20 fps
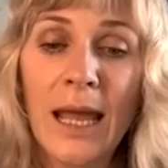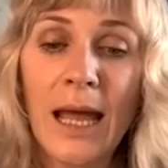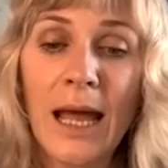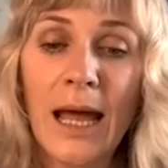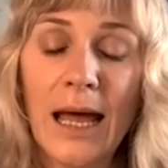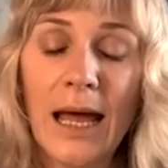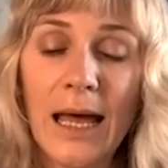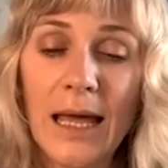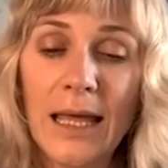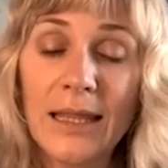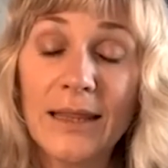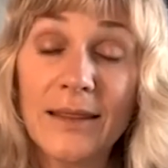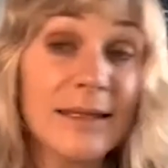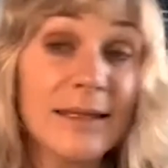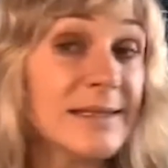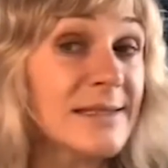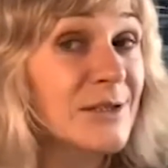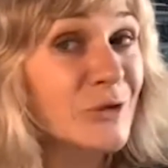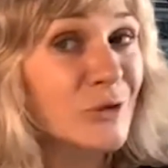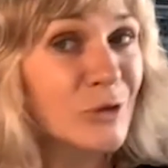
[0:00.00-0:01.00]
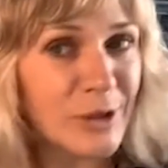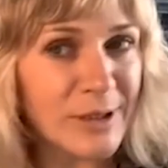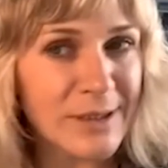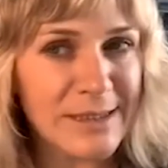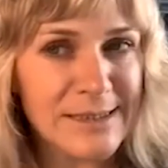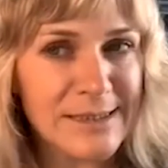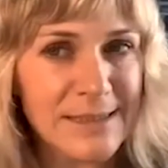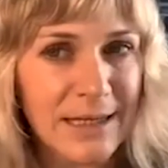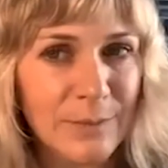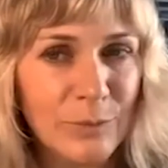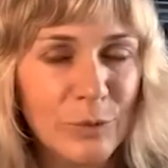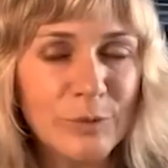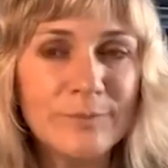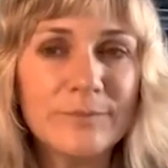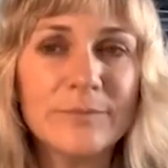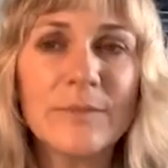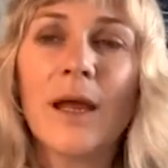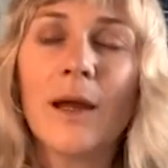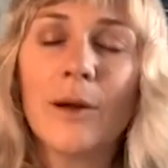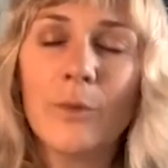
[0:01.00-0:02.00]
They're still on the table.
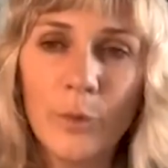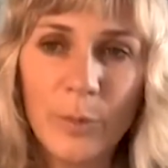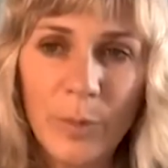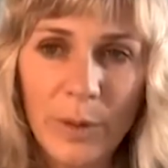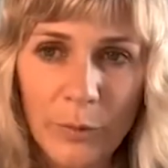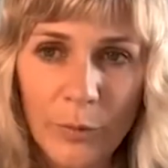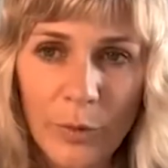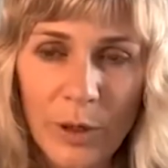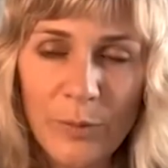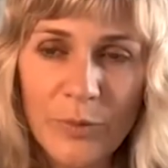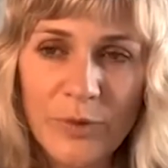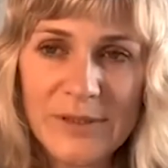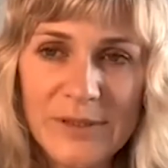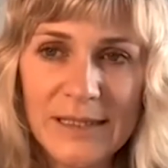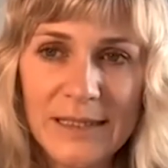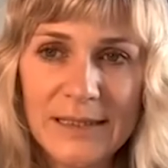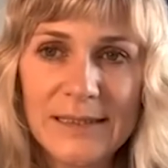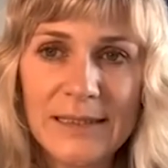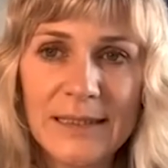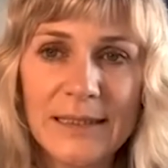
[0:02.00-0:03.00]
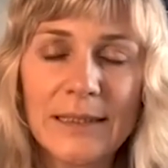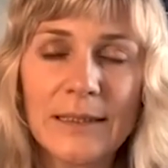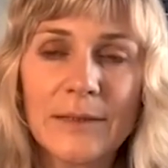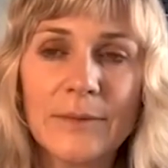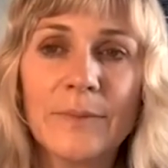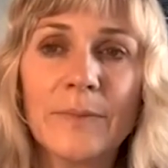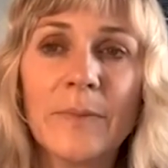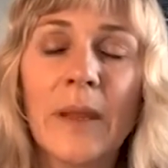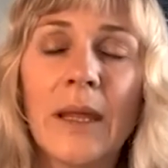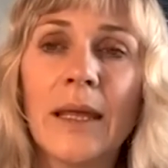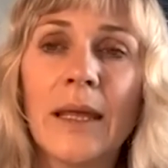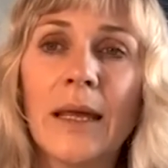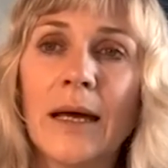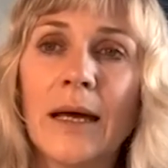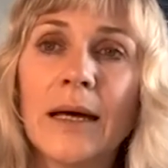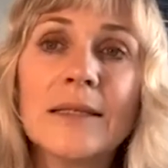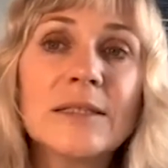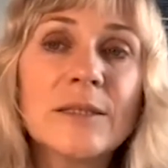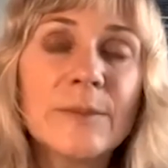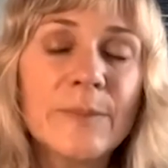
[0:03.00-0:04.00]
I will be representing them
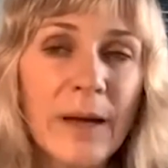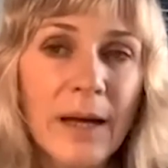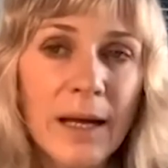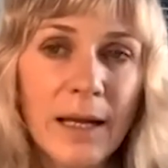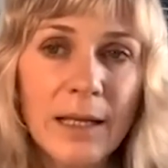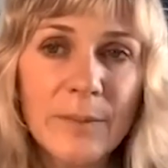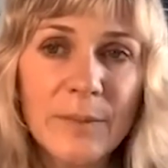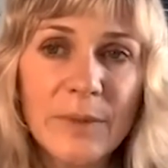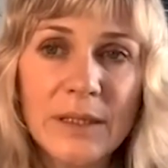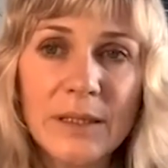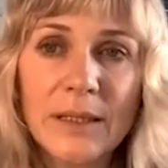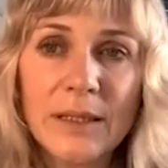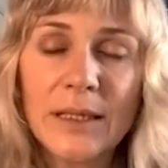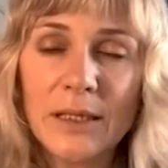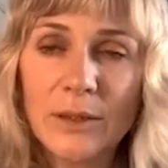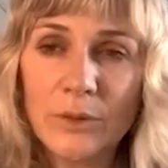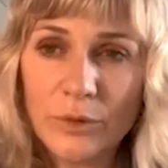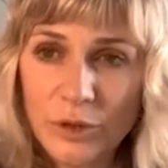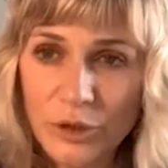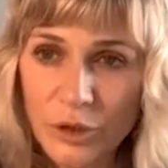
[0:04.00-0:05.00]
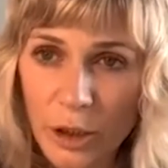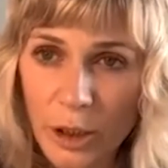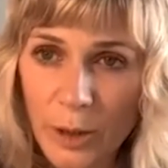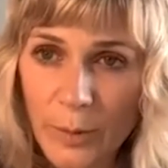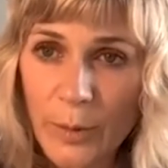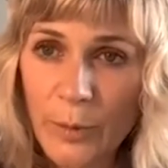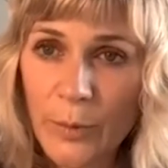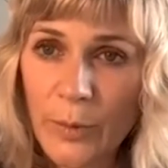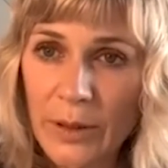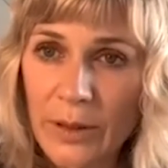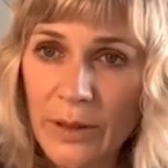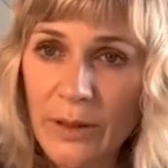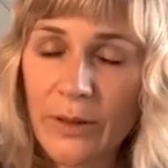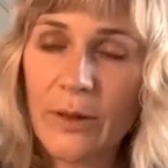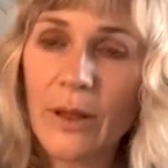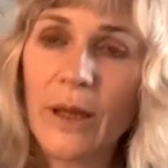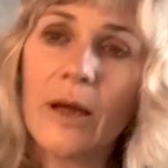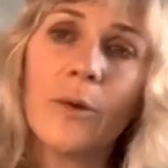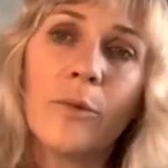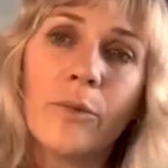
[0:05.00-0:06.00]
to Parliament in October when
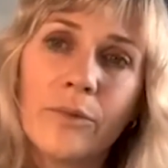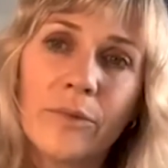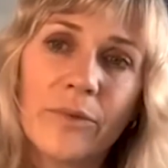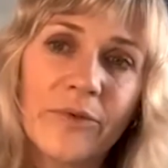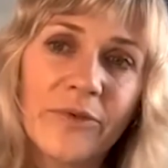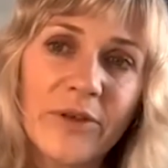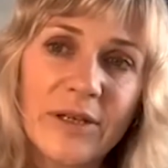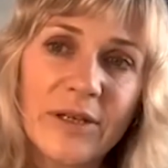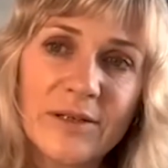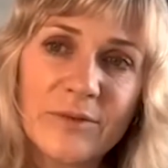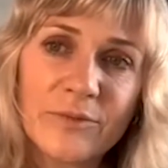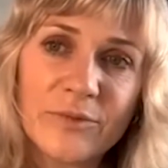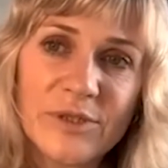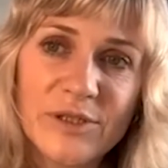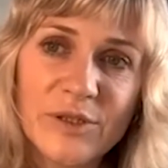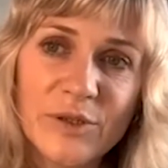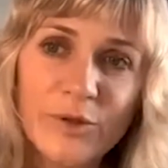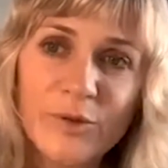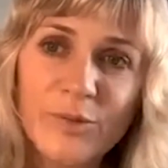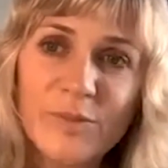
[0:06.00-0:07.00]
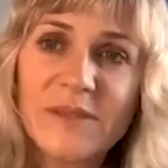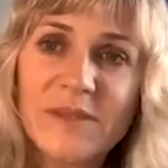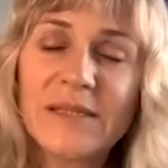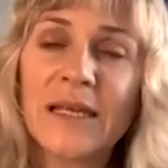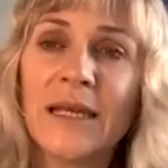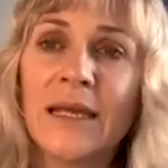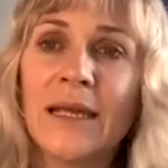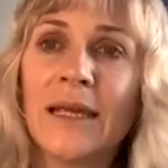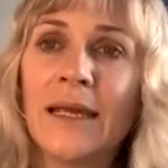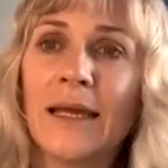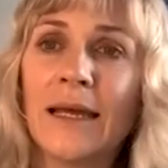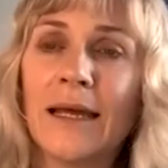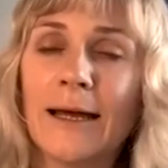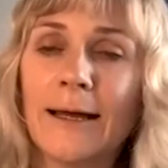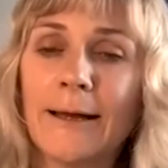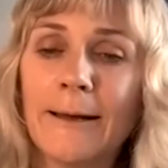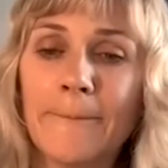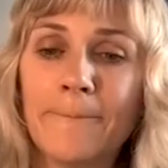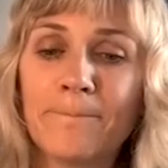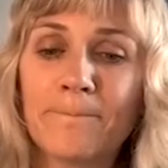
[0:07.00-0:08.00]
sitting resumes.
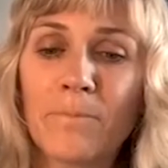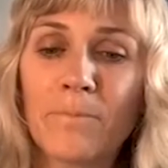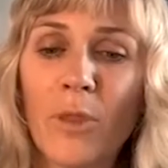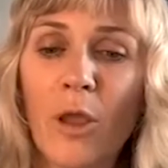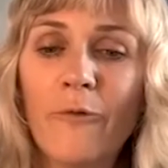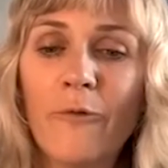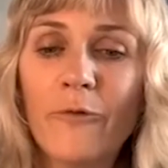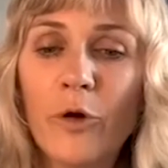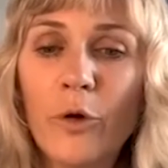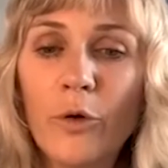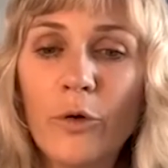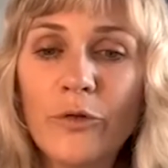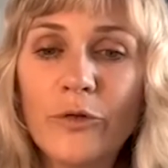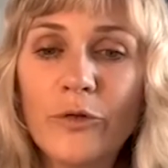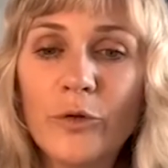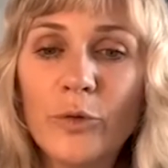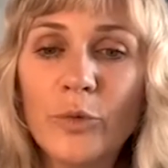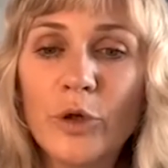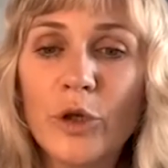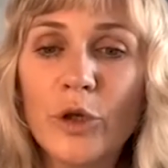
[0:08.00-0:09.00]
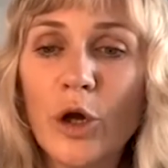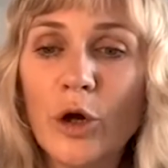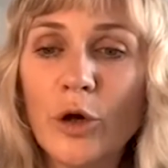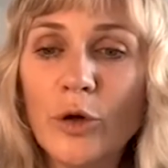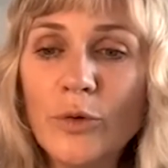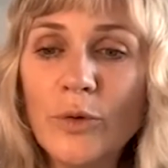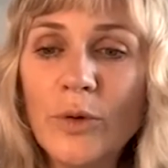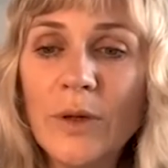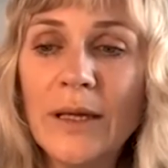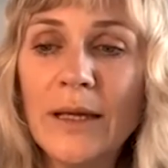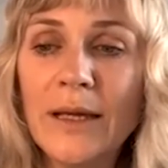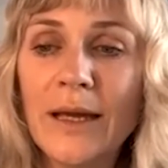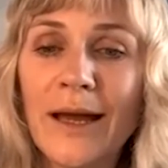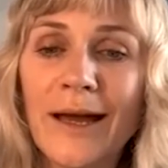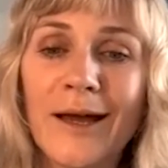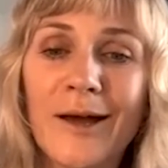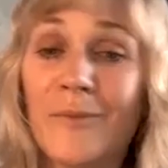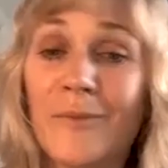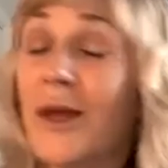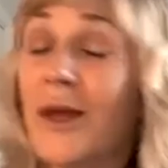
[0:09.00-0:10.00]
Of course, you would know,
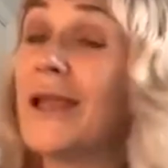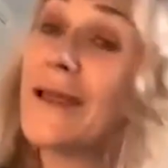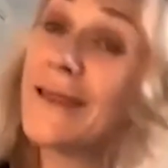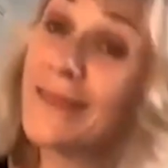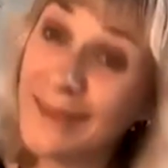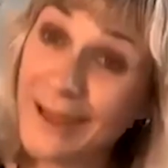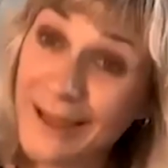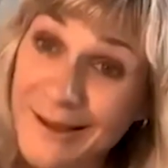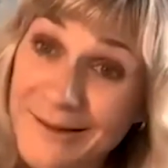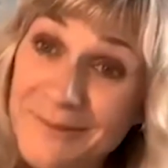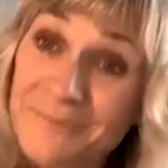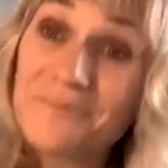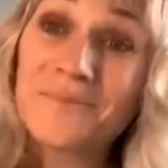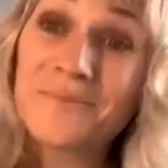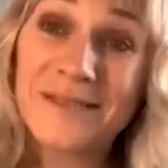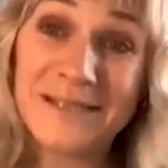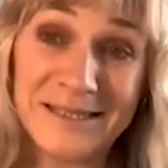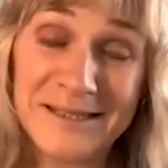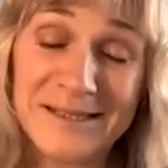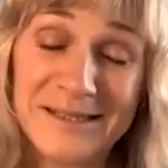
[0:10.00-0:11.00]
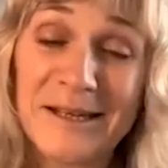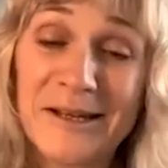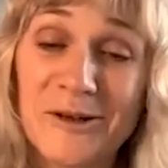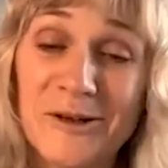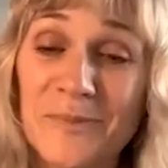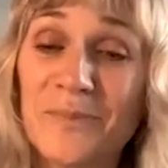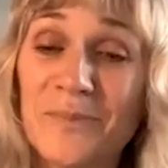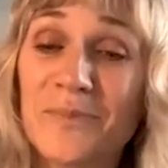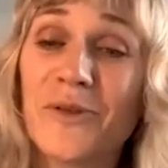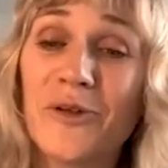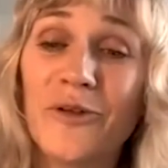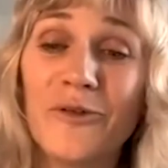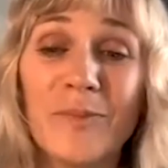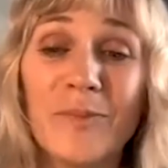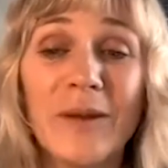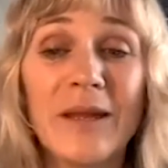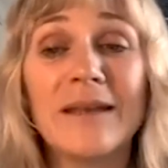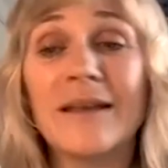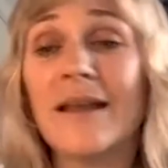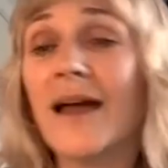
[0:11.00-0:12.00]
and I thank CCL, you've
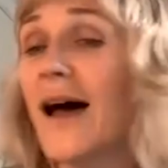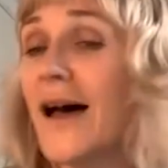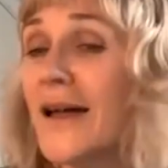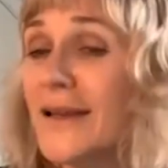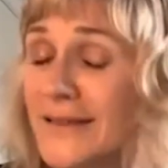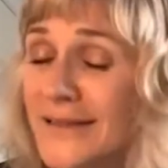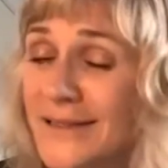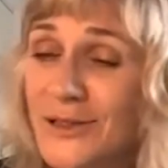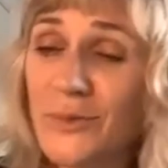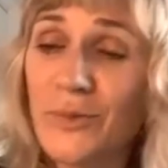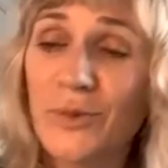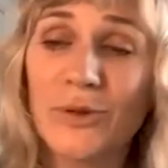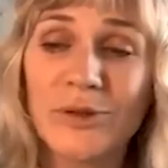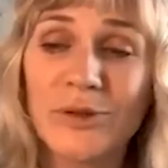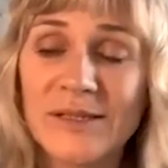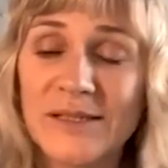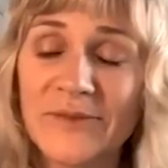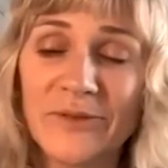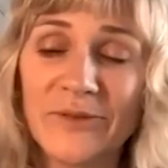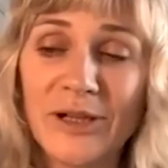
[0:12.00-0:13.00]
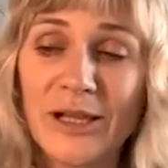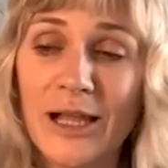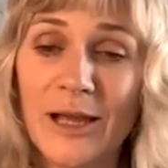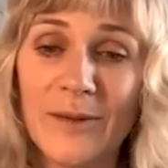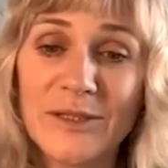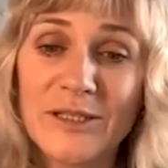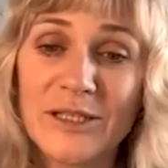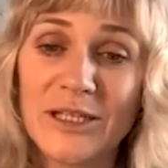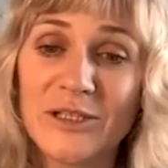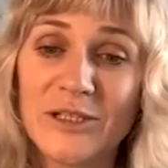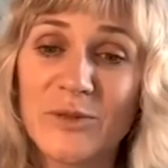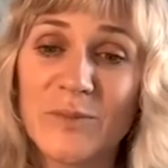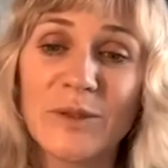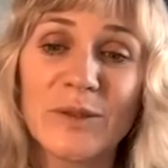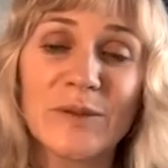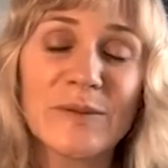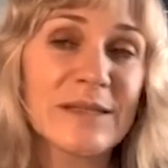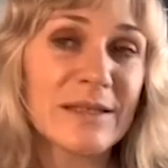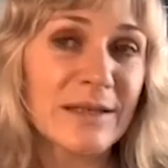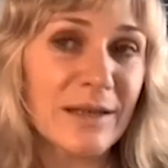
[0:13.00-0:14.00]
been ardent supporters of the climate change
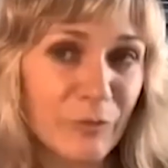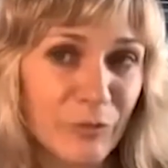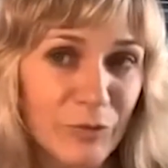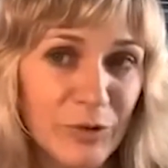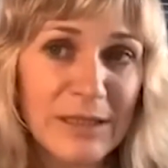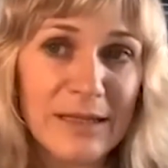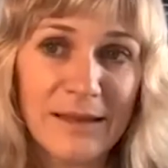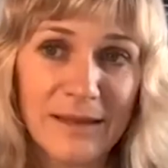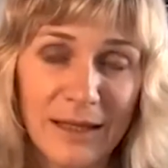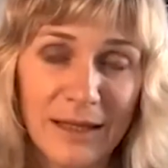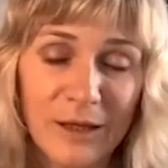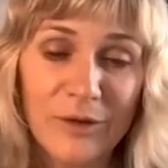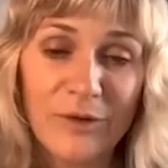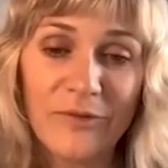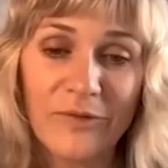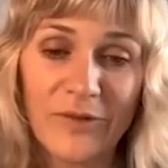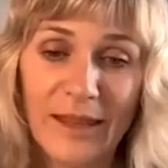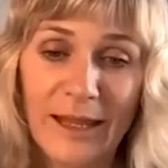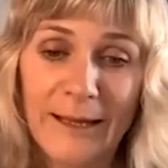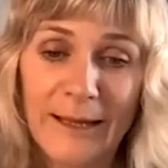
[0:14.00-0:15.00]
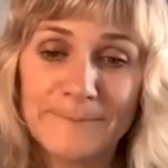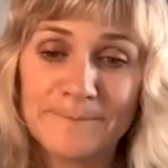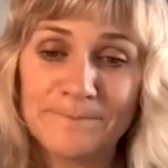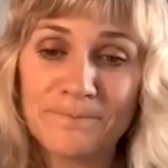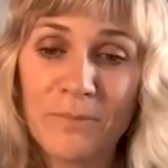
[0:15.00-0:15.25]
bills, and I really thank you for that.